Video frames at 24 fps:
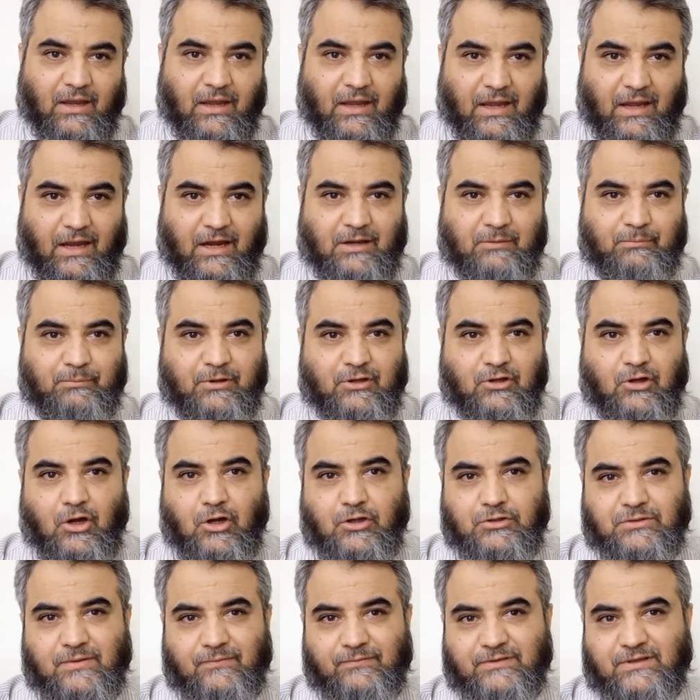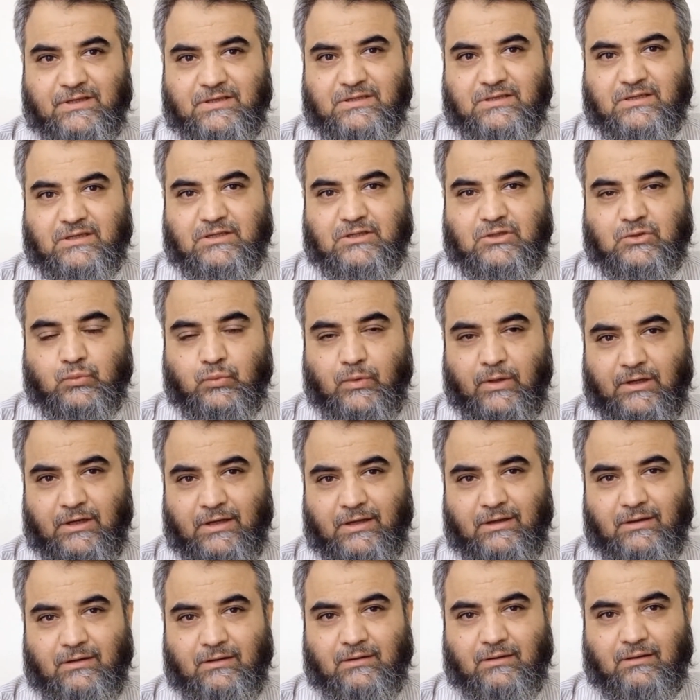And because of this
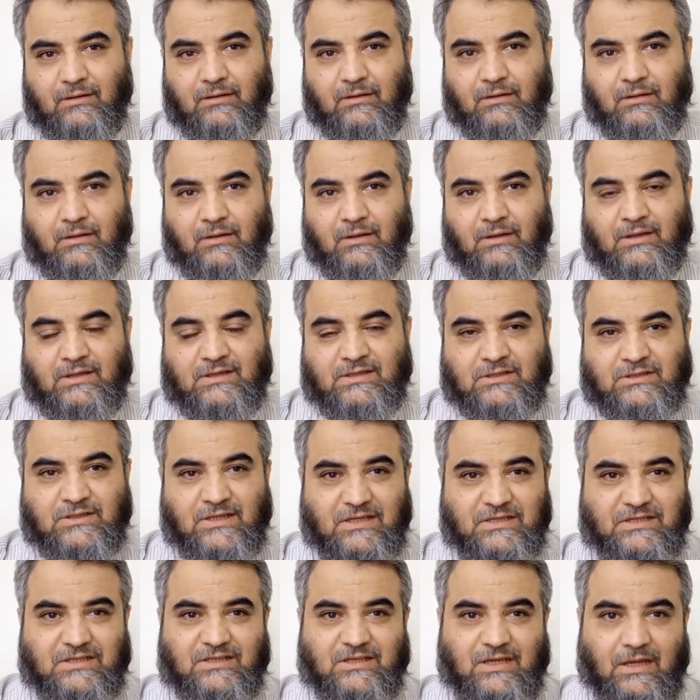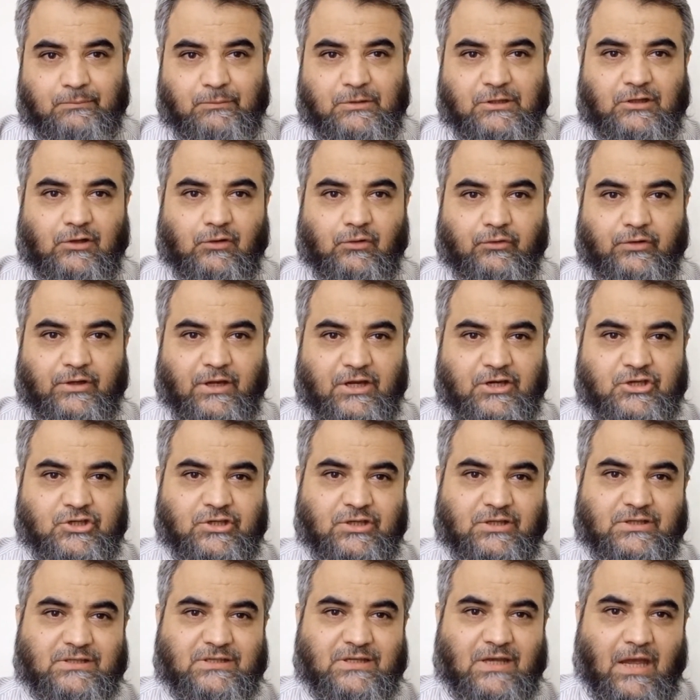swelling, such chemical
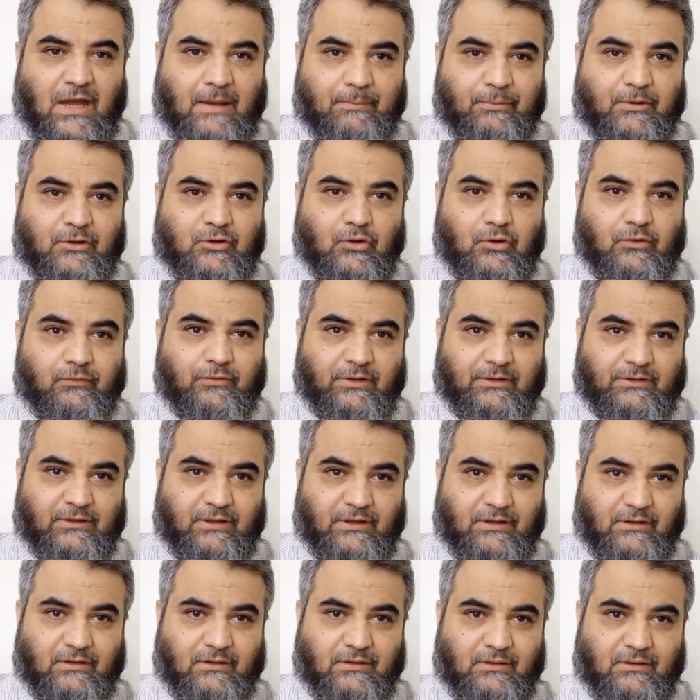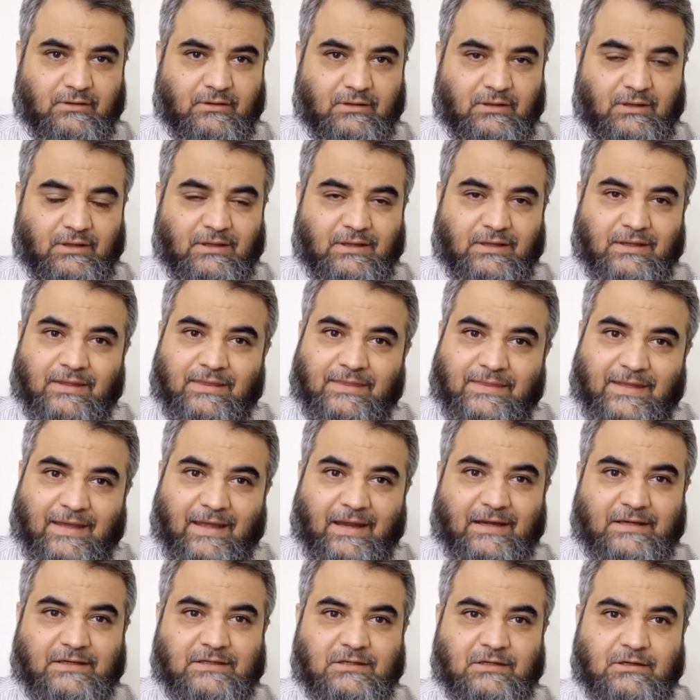reactions happen over there
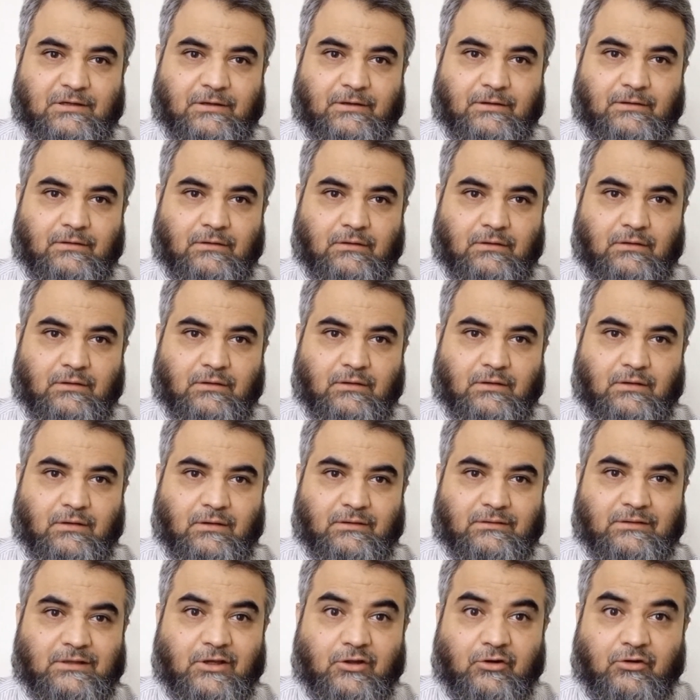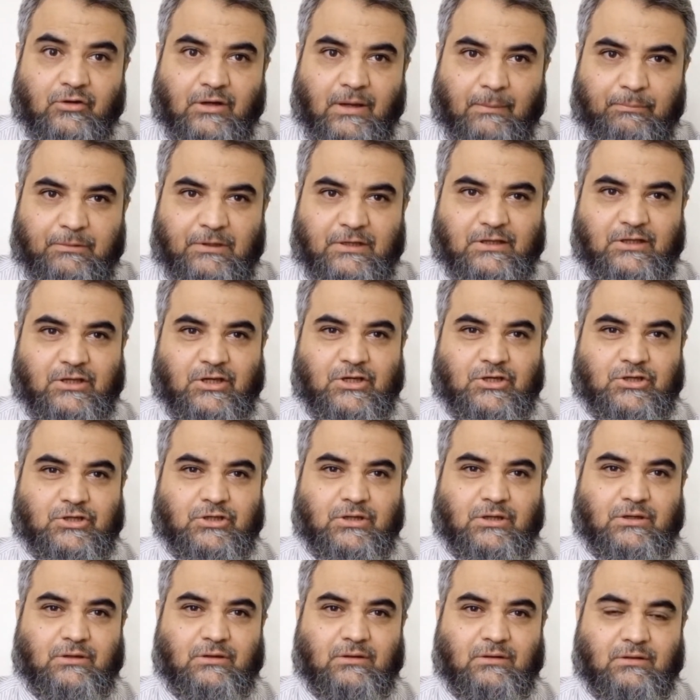that their
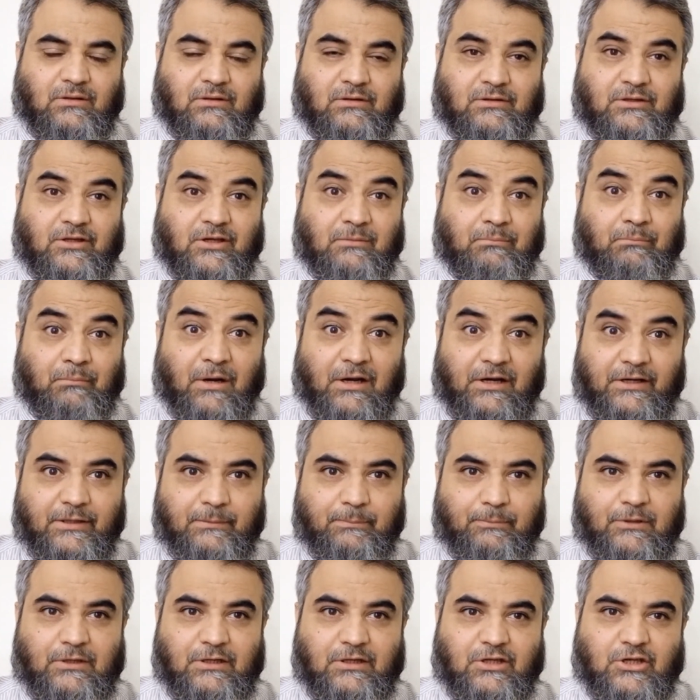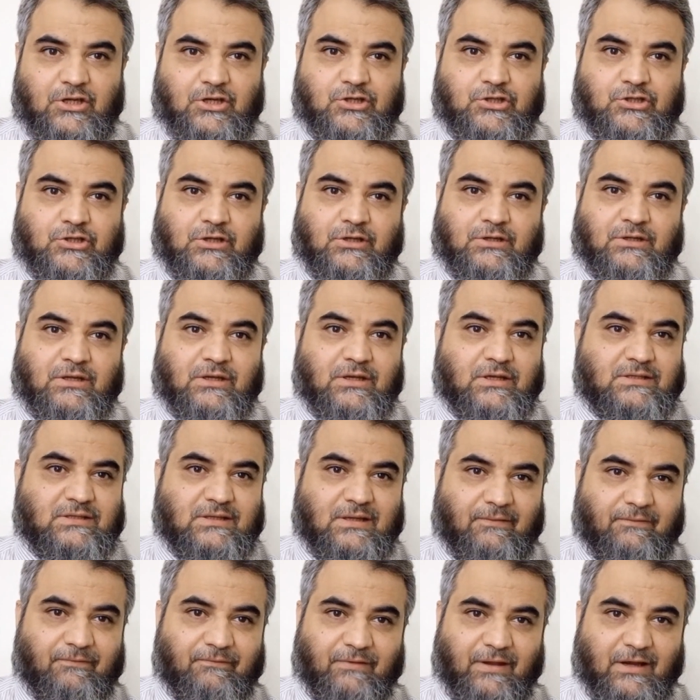replication, their multiplication is
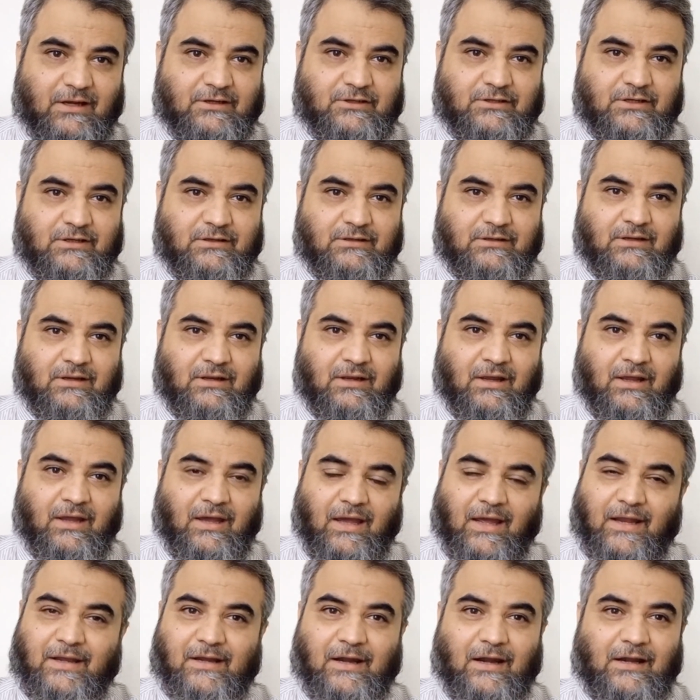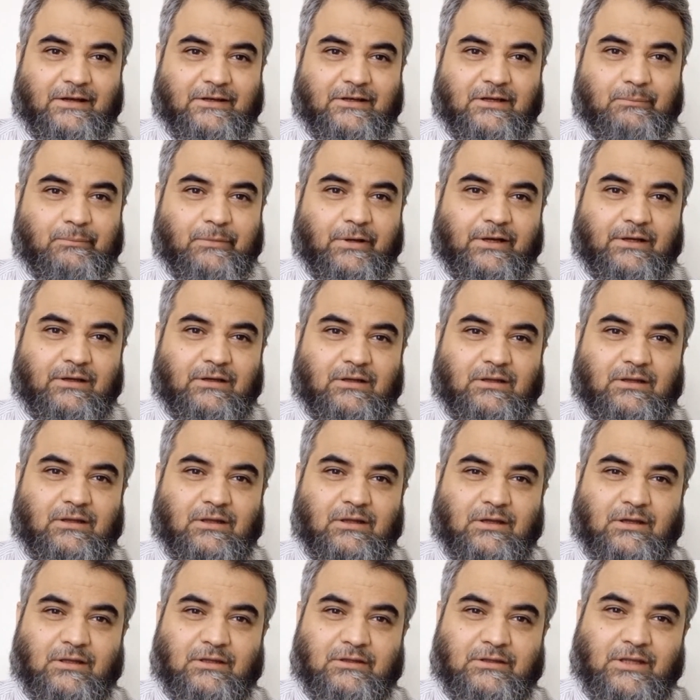affected, and ultimately
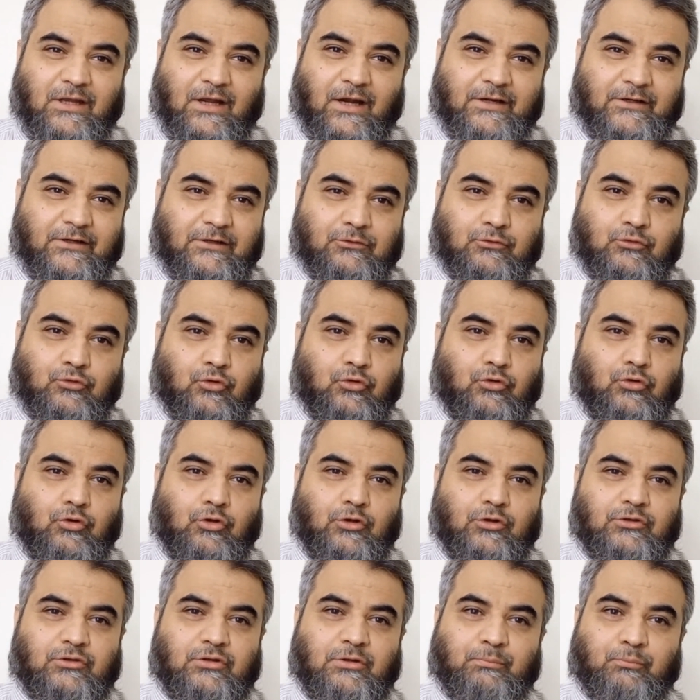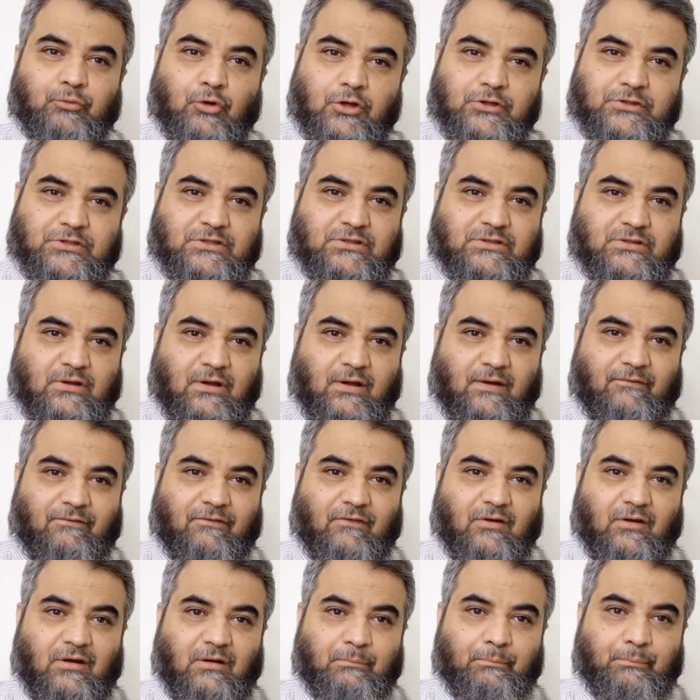they undergo the process of
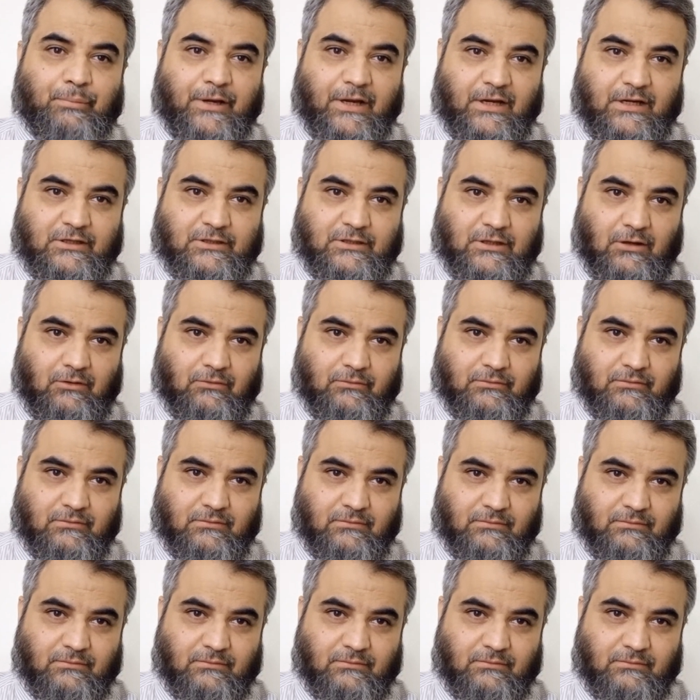breakdown.